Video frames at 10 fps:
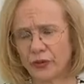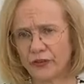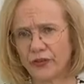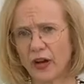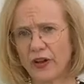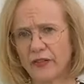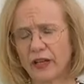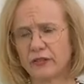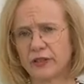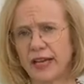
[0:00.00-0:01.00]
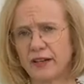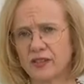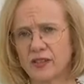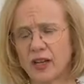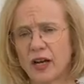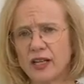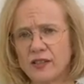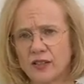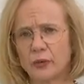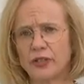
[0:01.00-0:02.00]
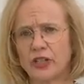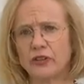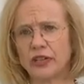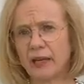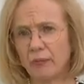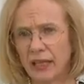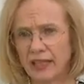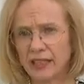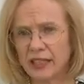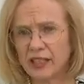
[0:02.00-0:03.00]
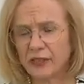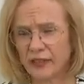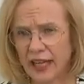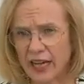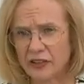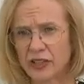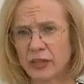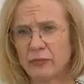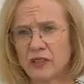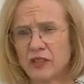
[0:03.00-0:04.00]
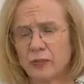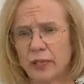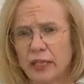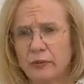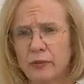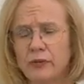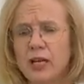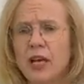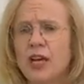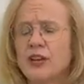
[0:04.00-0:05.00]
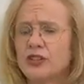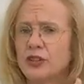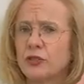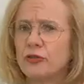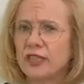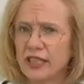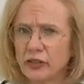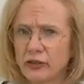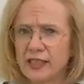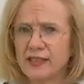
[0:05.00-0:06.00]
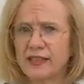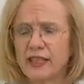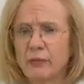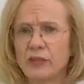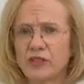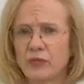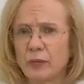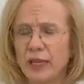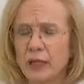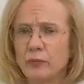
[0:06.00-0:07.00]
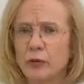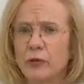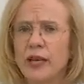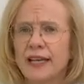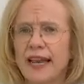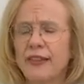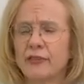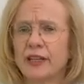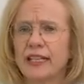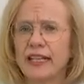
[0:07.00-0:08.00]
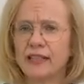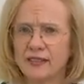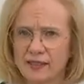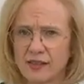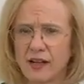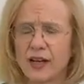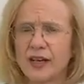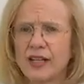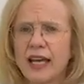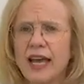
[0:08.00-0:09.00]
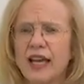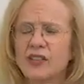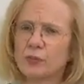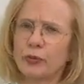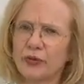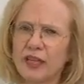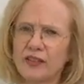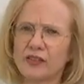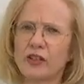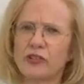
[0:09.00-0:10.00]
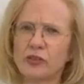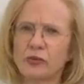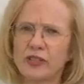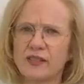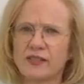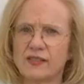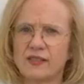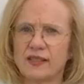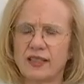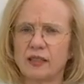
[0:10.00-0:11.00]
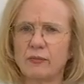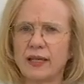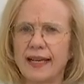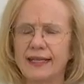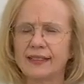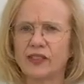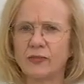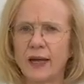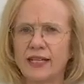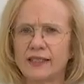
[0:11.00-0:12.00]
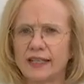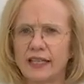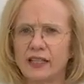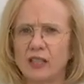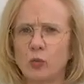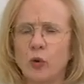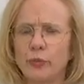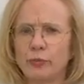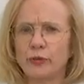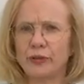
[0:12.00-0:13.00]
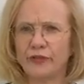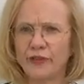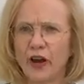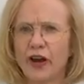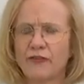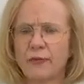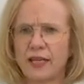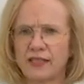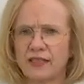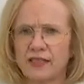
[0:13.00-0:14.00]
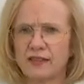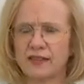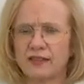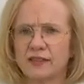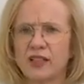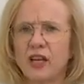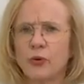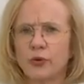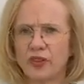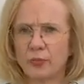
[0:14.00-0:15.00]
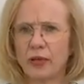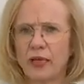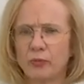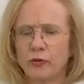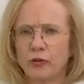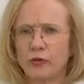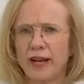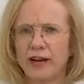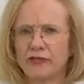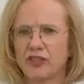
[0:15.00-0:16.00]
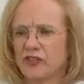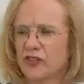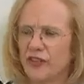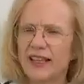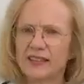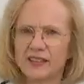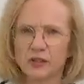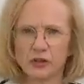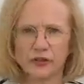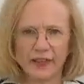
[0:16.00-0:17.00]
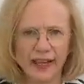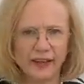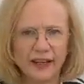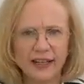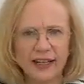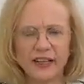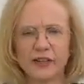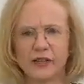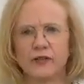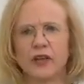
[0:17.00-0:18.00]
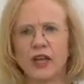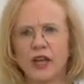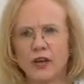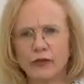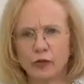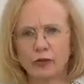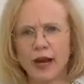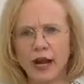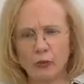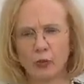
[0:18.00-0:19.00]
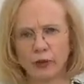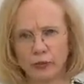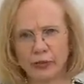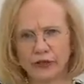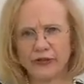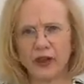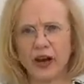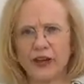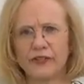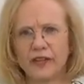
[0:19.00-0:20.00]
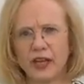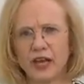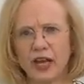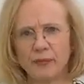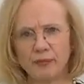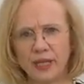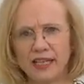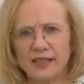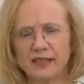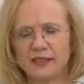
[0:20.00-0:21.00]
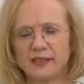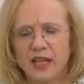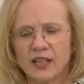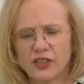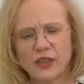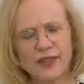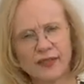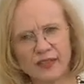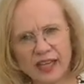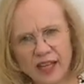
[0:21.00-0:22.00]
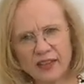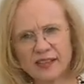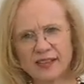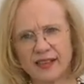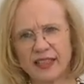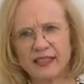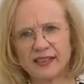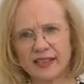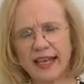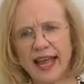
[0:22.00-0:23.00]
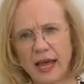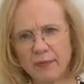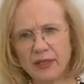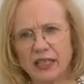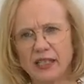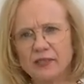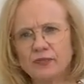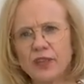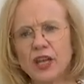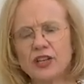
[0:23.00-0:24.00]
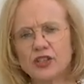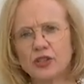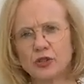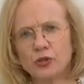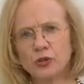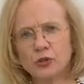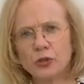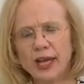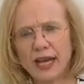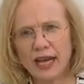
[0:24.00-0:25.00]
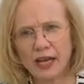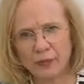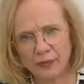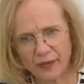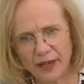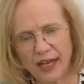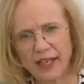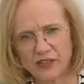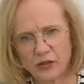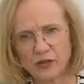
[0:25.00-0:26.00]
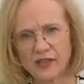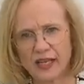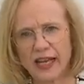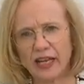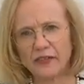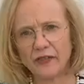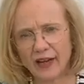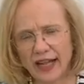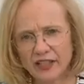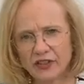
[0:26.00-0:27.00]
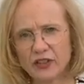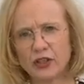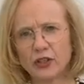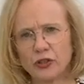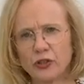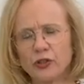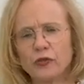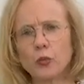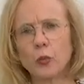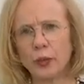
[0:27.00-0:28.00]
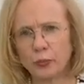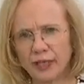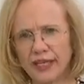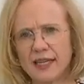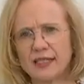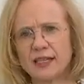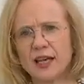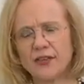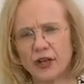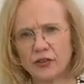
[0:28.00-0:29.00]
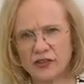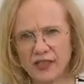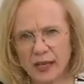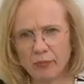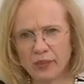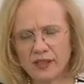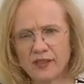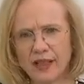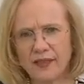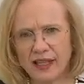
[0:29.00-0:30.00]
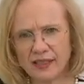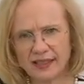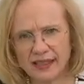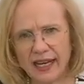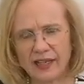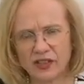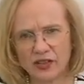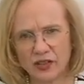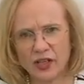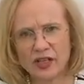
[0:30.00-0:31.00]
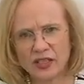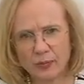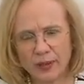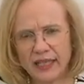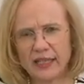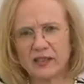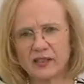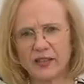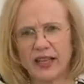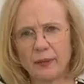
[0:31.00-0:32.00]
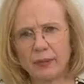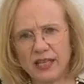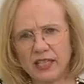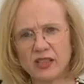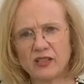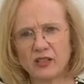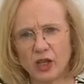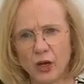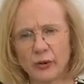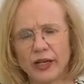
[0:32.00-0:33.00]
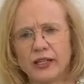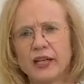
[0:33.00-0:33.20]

than 500 outside, so we don't get mingling of large numbers of people, to decrease the numbers of people gathering inside, and to put that social distancing in place of maintaining a 1.5 metre distance with the people around you. So that's sort of that length of your arm, 1.5 metres. So they're the things that are happening to, as you say, flatten the curve when we get those numbers and they start to peak, so that peak is lower.